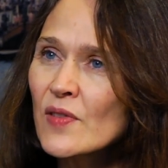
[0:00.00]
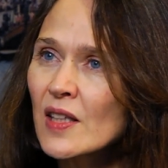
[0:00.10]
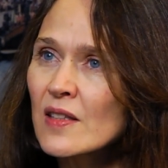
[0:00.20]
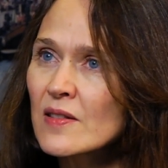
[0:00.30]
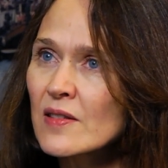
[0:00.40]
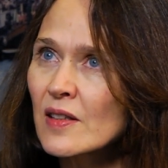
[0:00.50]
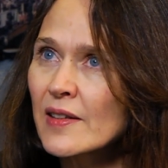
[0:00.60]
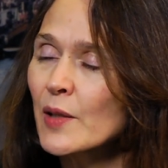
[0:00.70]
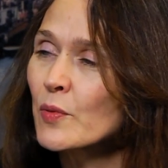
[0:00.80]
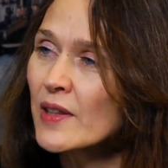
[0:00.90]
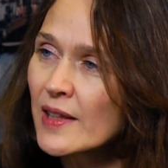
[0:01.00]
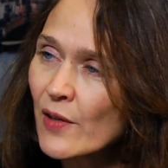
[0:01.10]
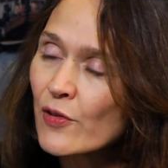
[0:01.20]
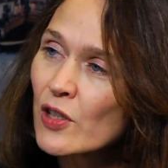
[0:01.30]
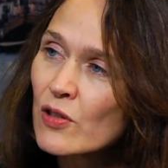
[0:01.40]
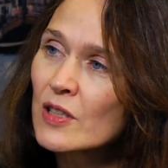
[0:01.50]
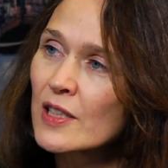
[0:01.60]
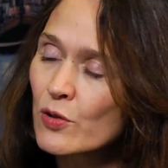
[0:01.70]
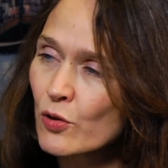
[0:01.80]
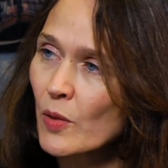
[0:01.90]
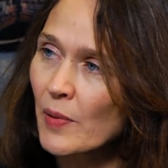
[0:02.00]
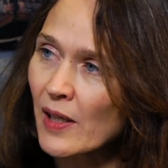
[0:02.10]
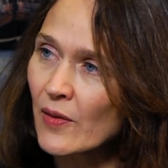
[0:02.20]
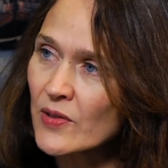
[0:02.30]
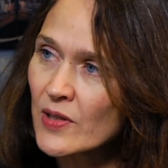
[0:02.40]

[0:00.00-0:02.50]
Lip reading: of things that they would never usually talk about.